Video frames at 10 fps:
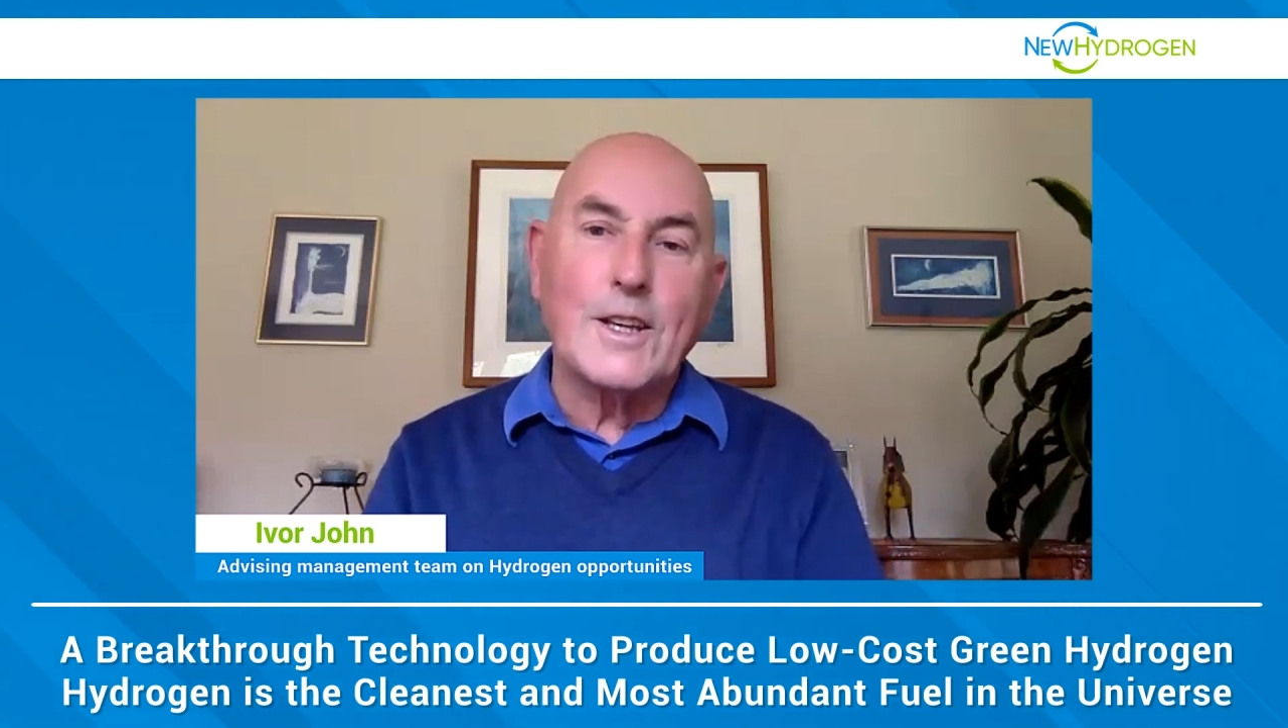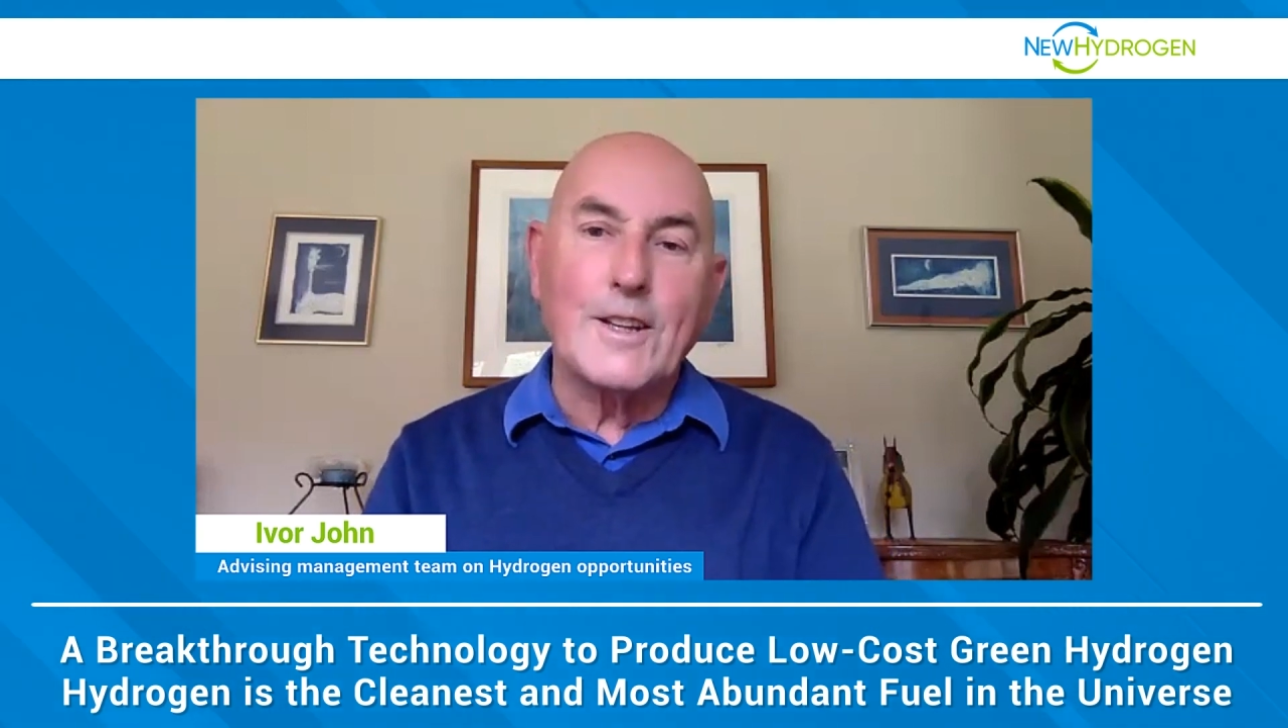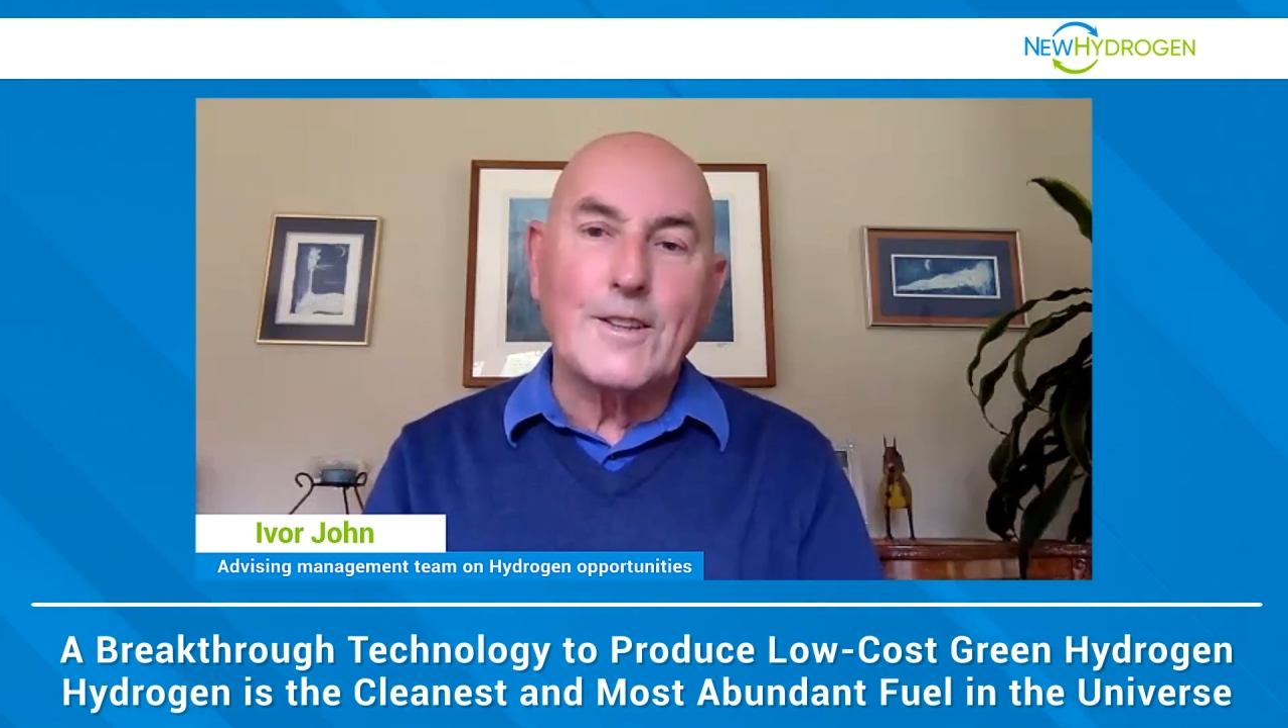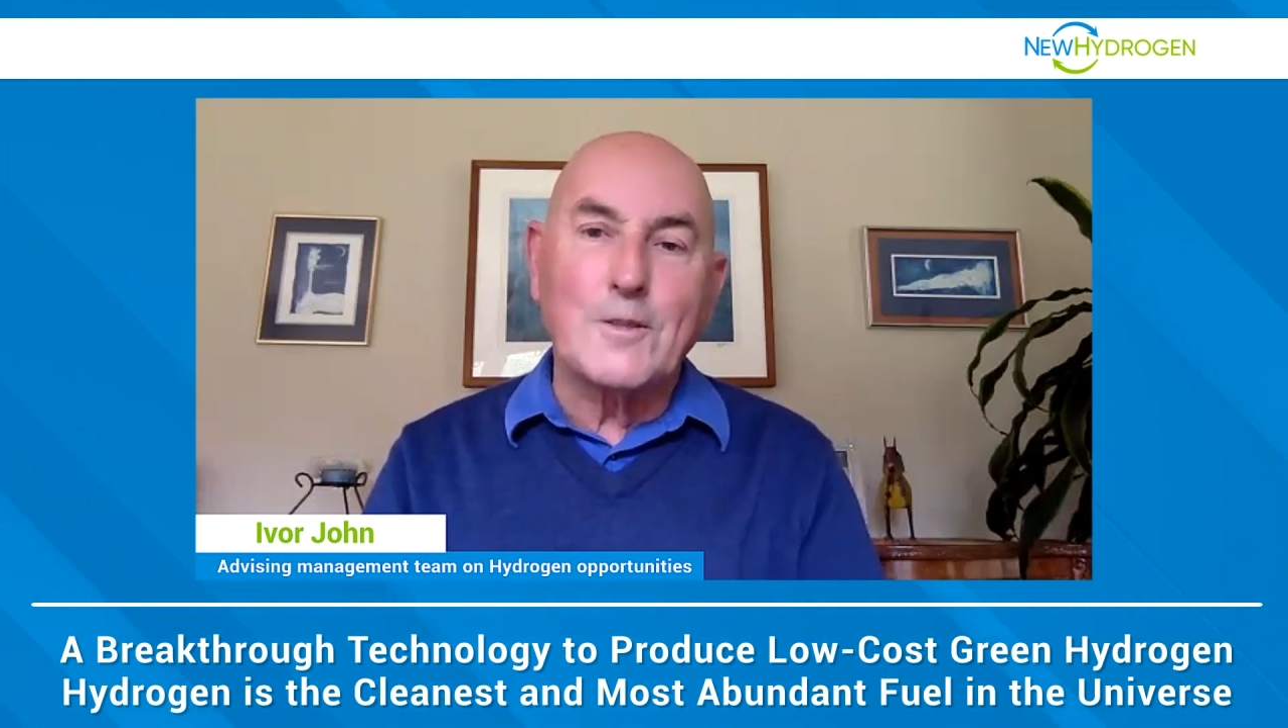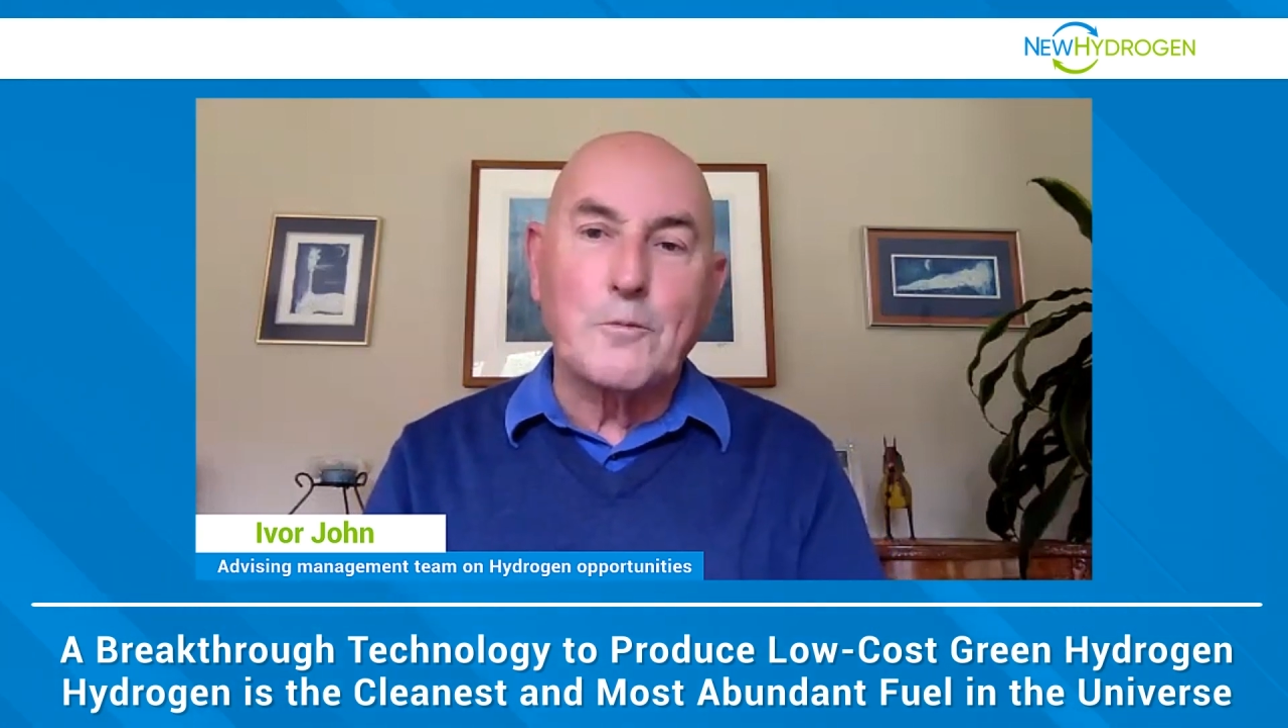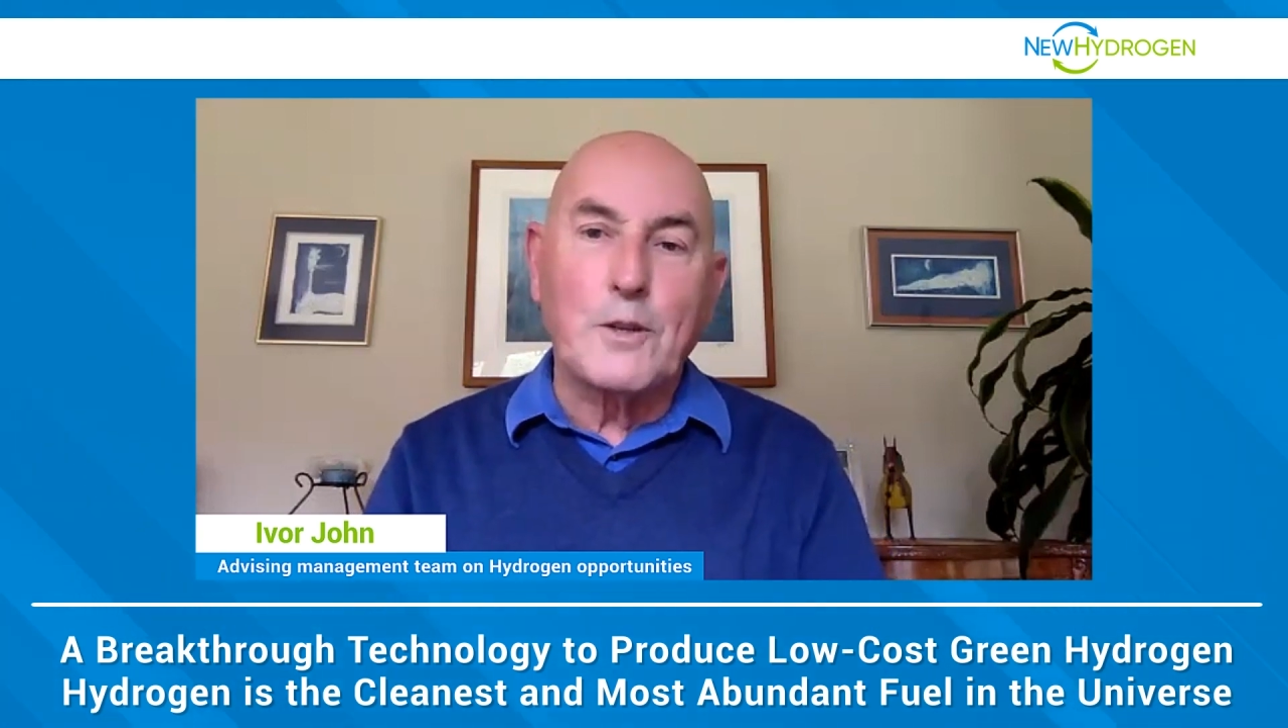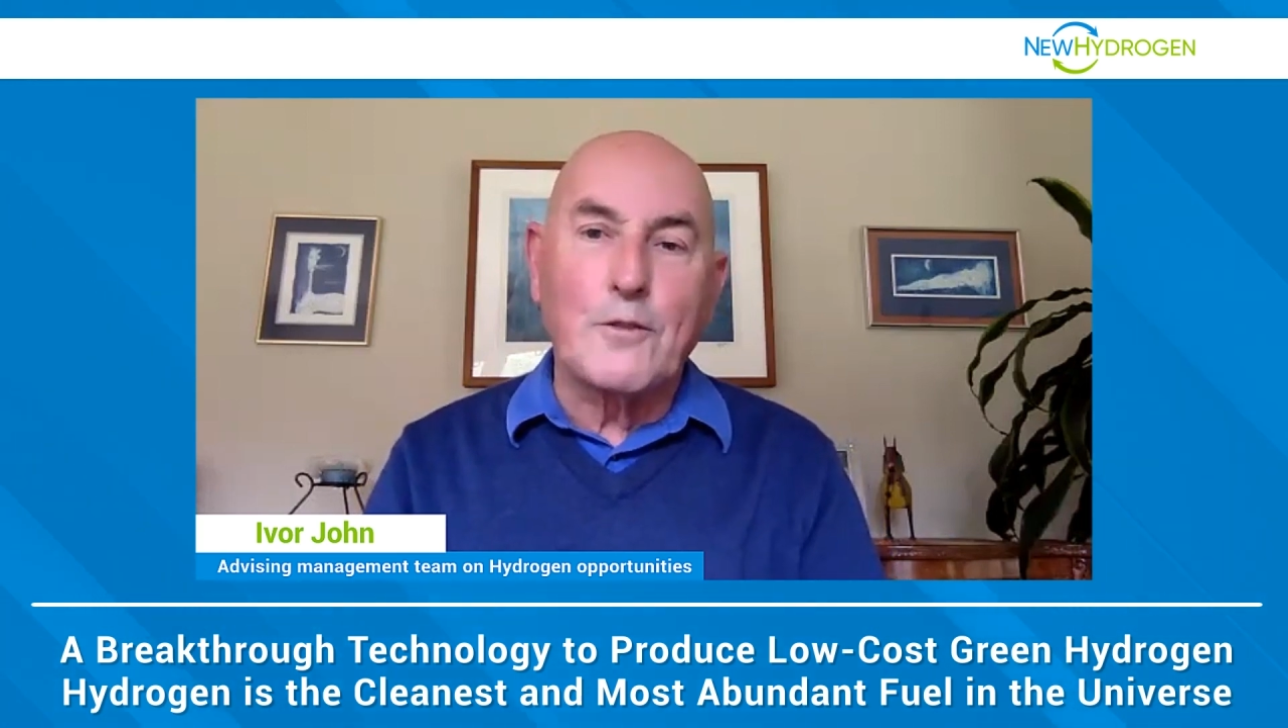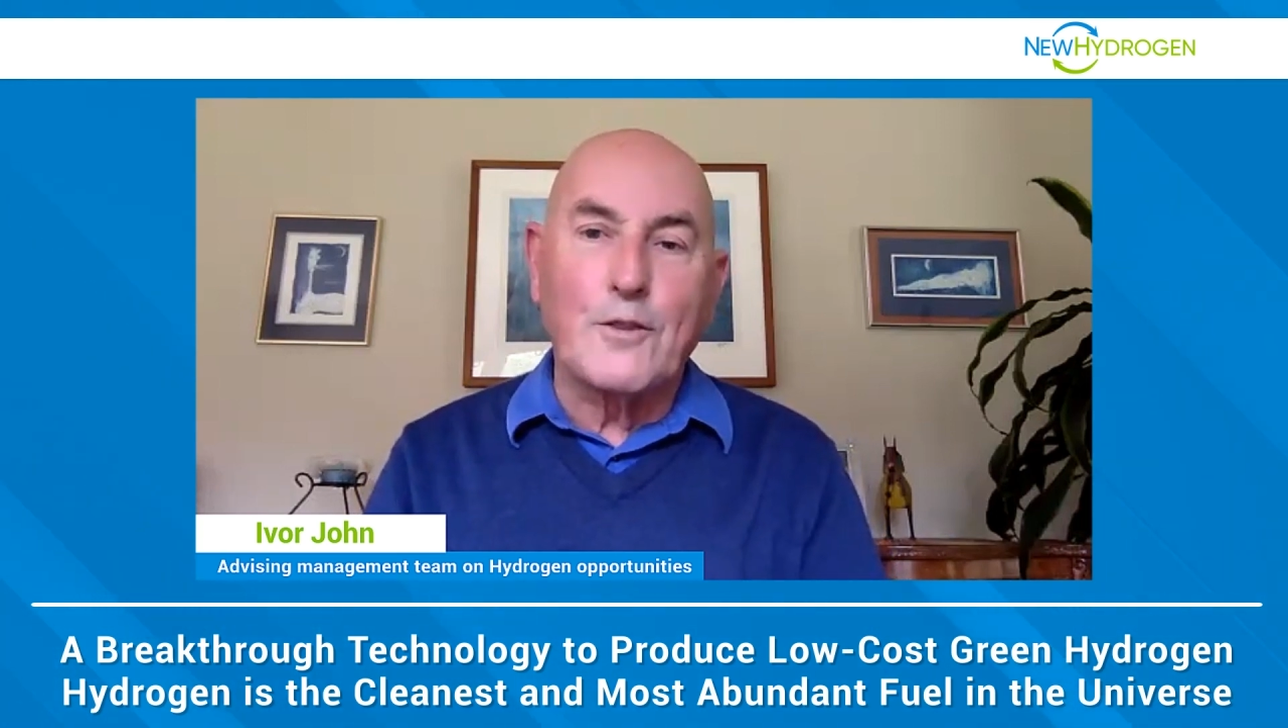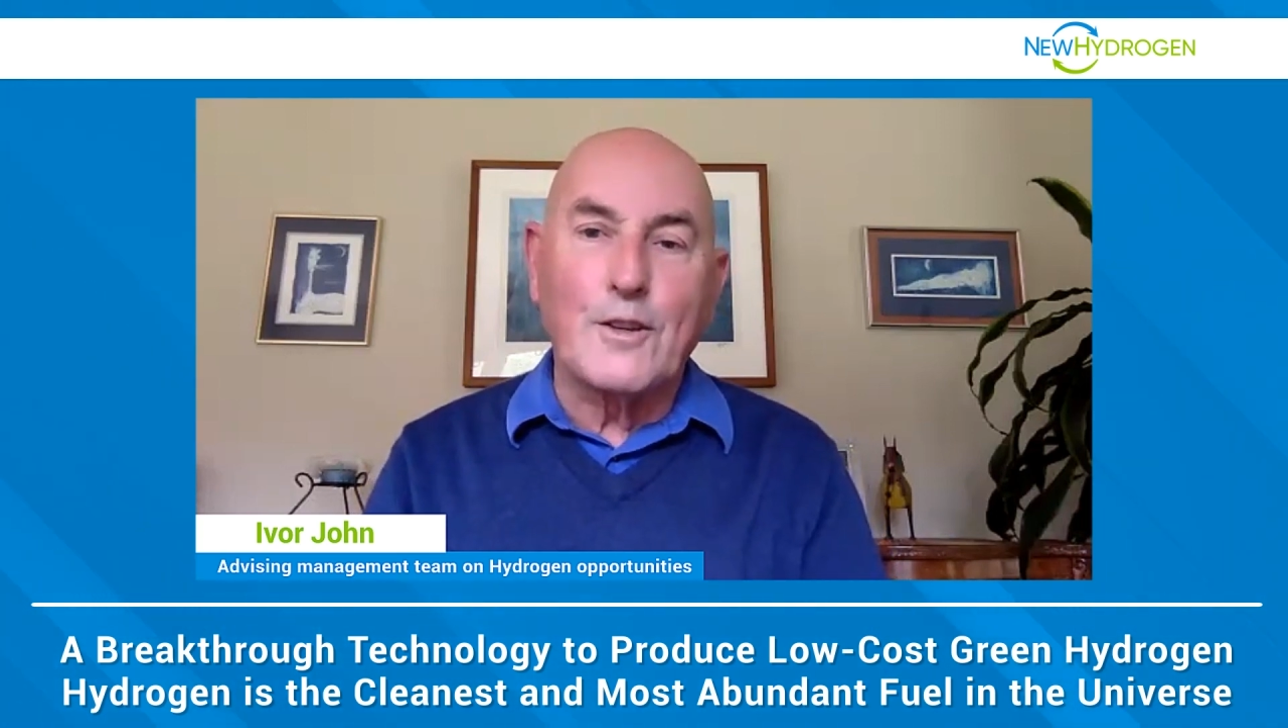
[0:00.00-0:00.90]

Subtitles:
gets a bit of